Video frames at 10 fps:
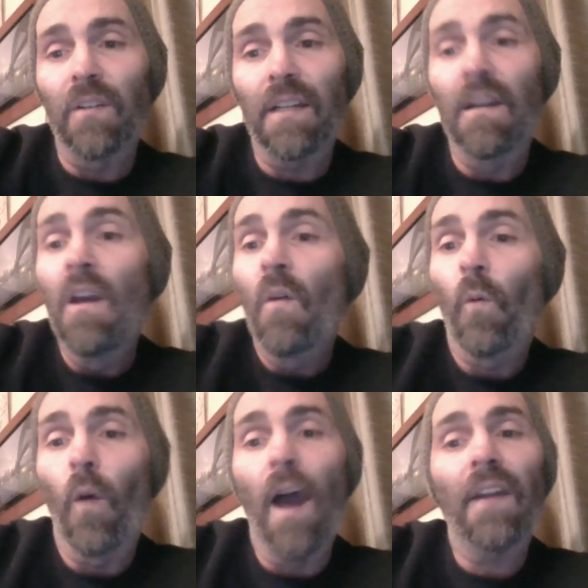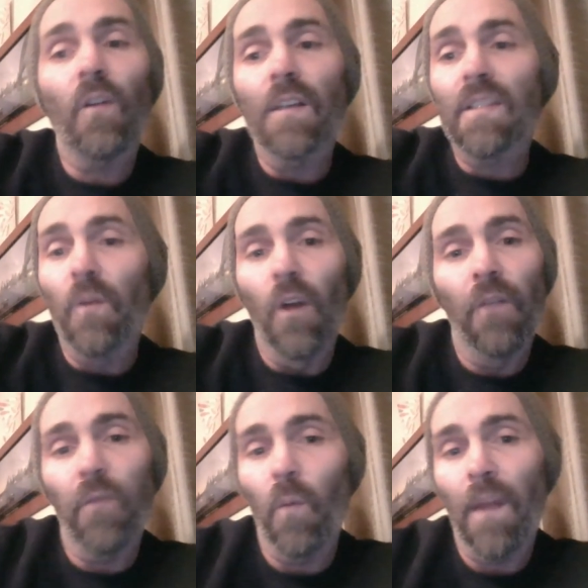building right across the
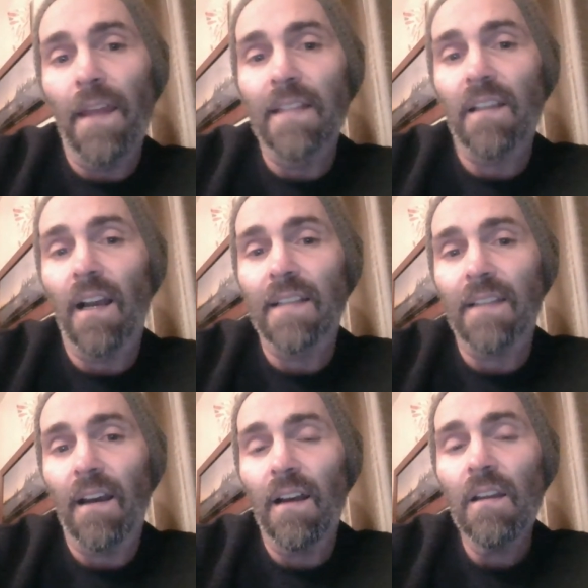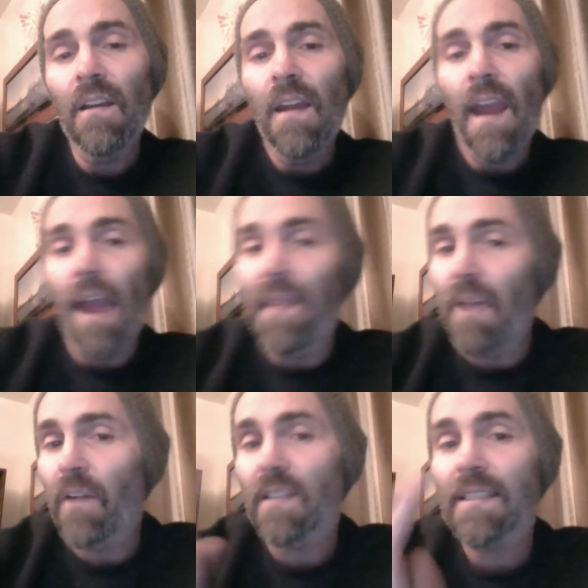road from where these guys are, and
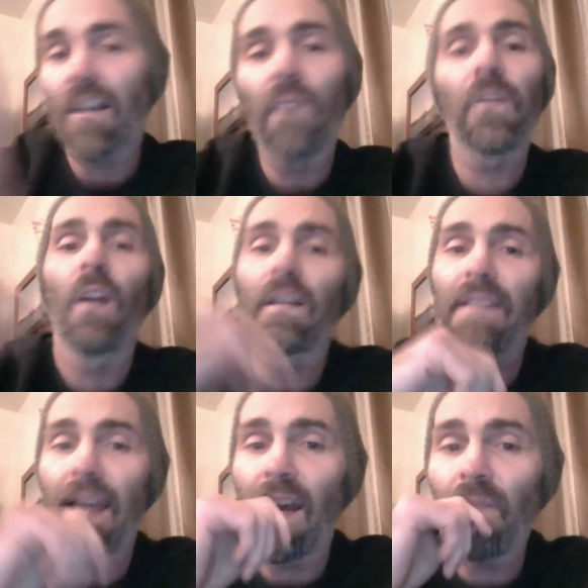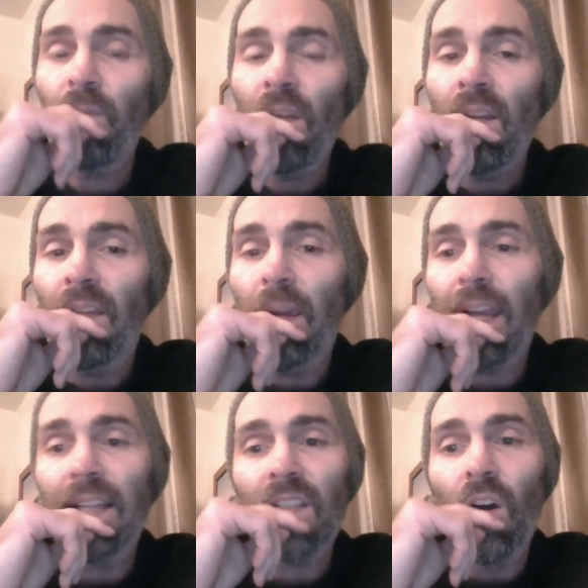they've got soft lockdown. They're
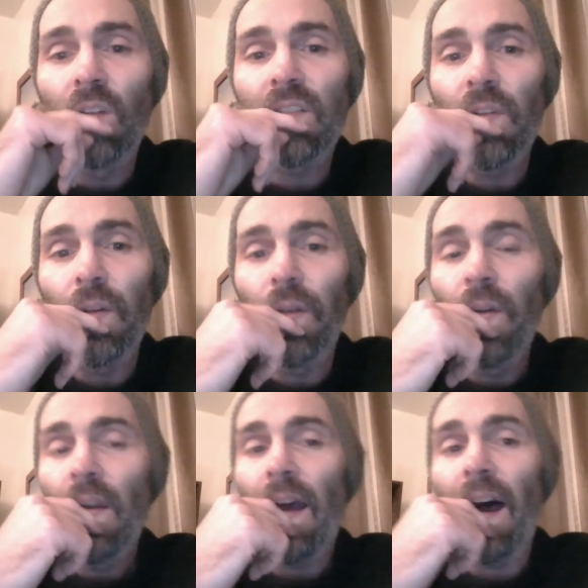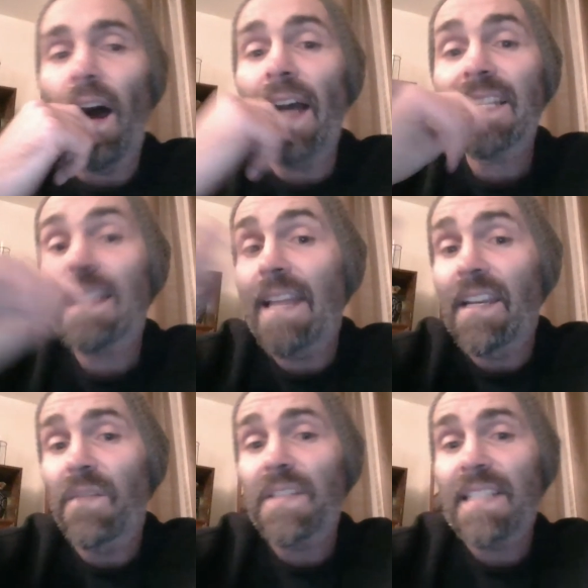getting told to
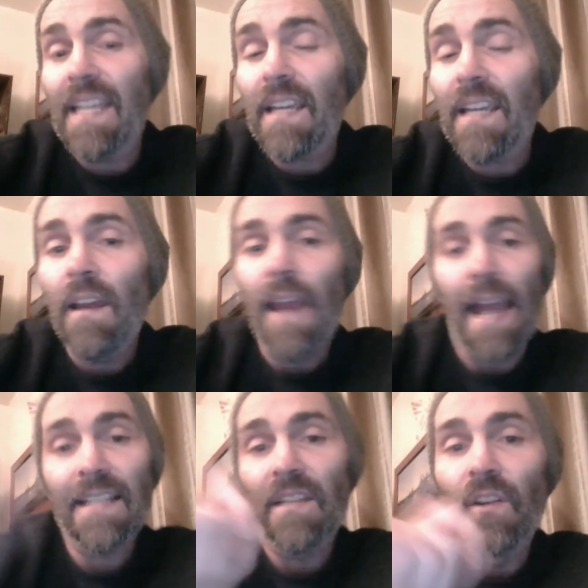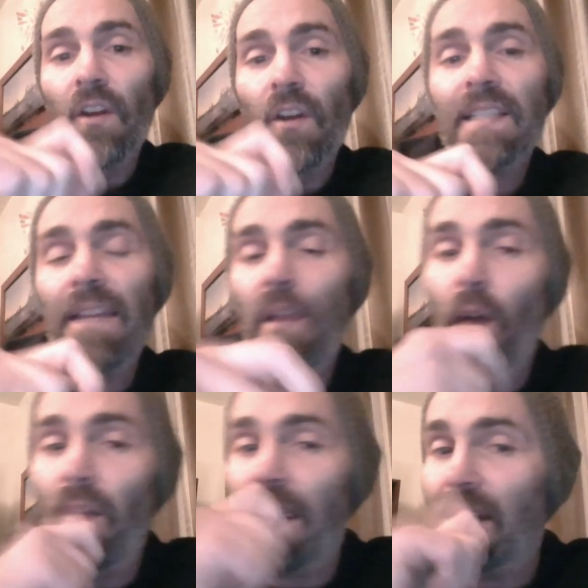isolate if sick. As the nurse said,
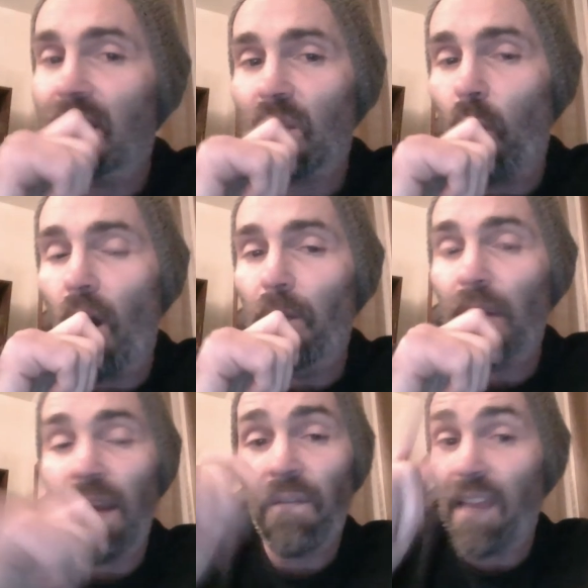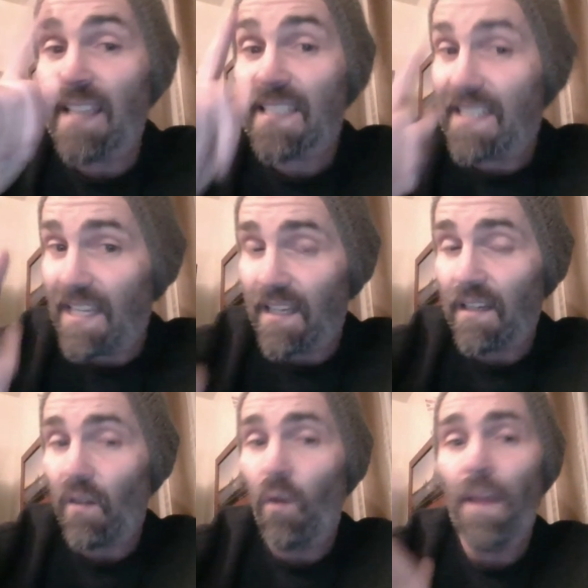they're only getting swabbed if they're
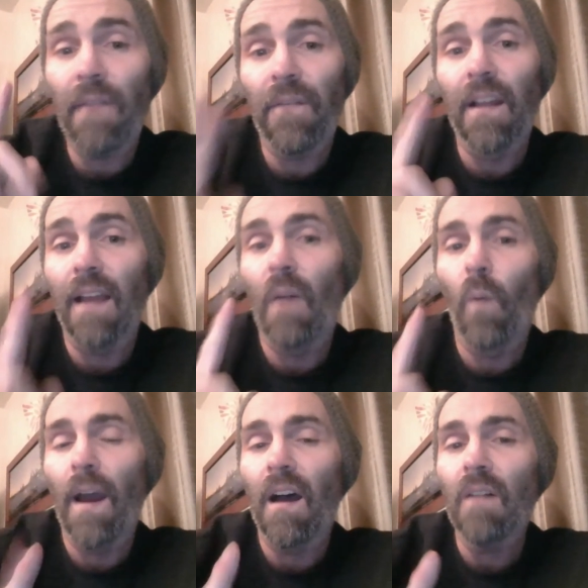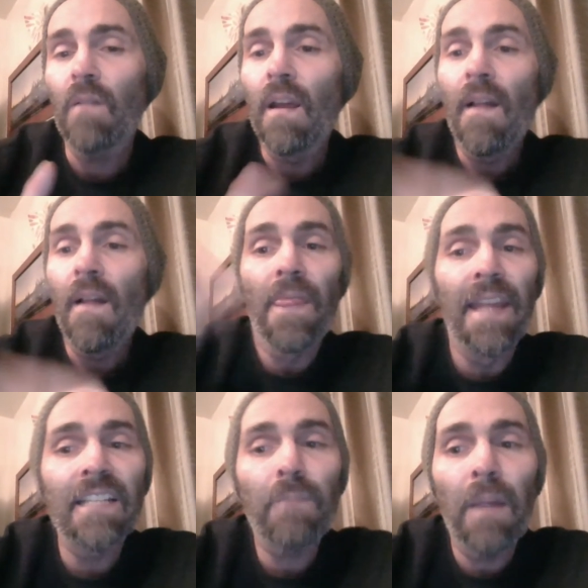sick or they feel unwell.
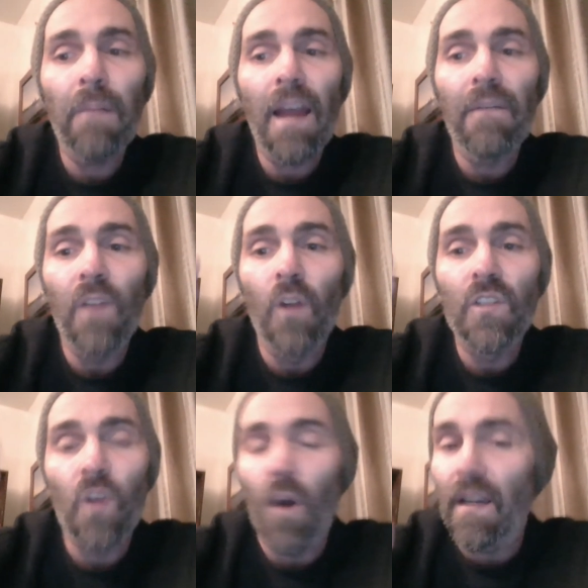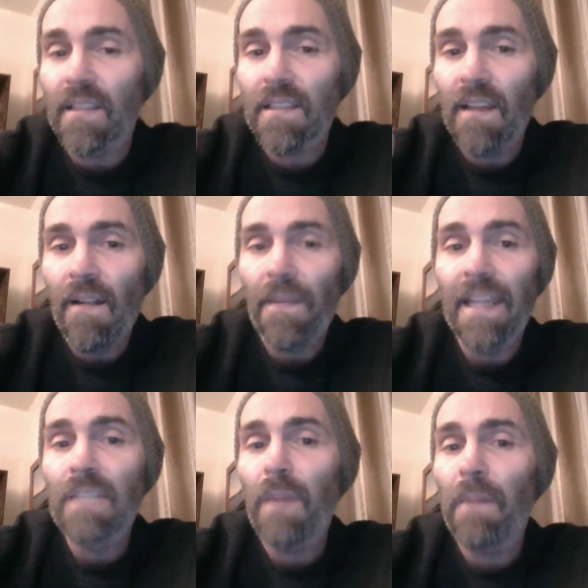These people have no choice.
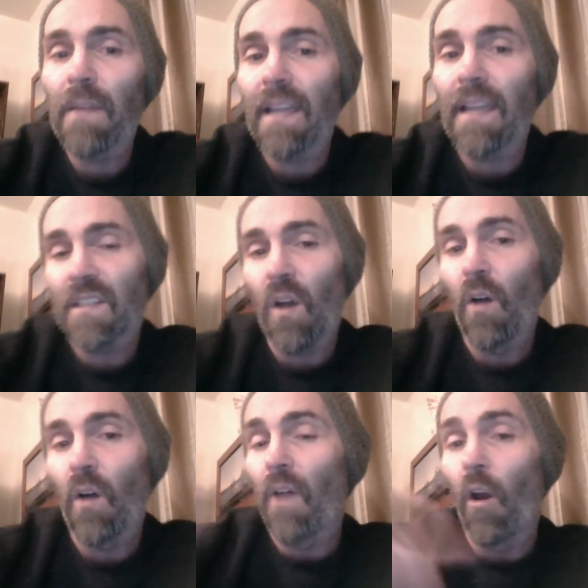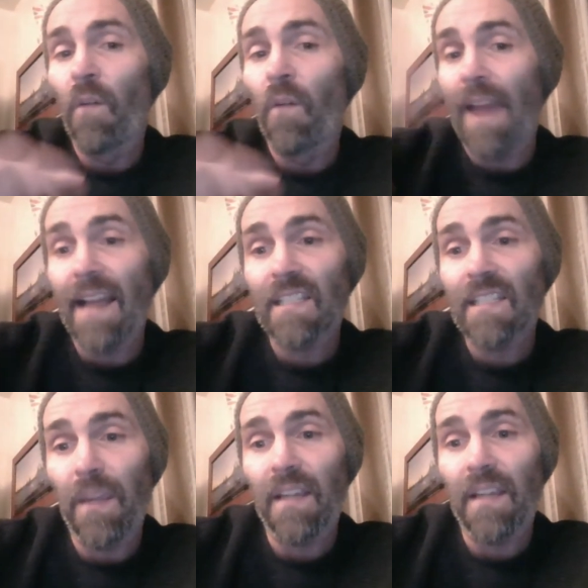These people are getting told over
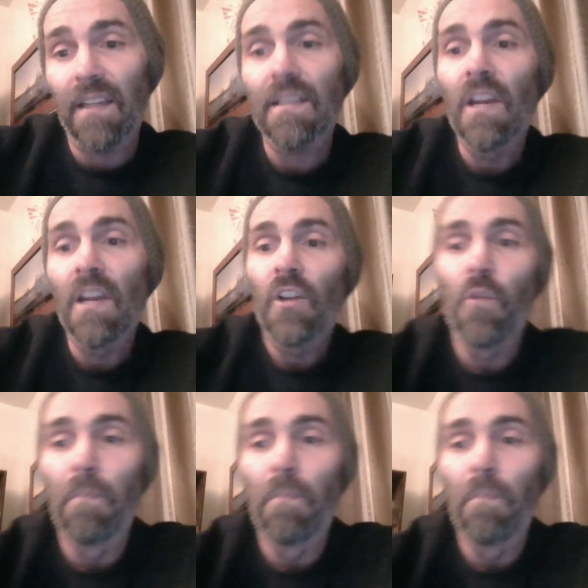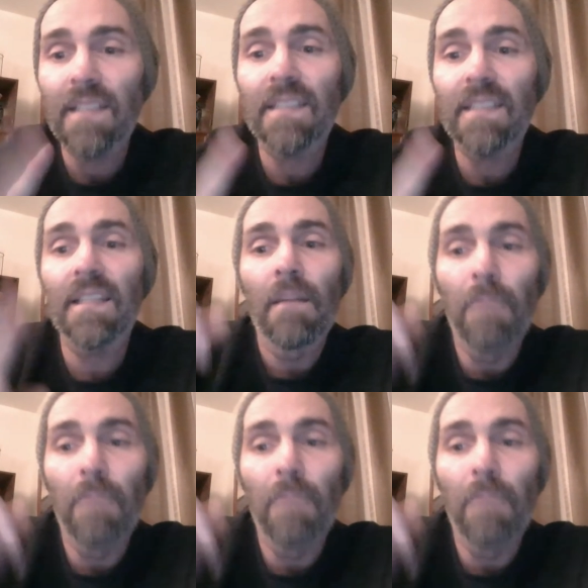loudspeakers, you must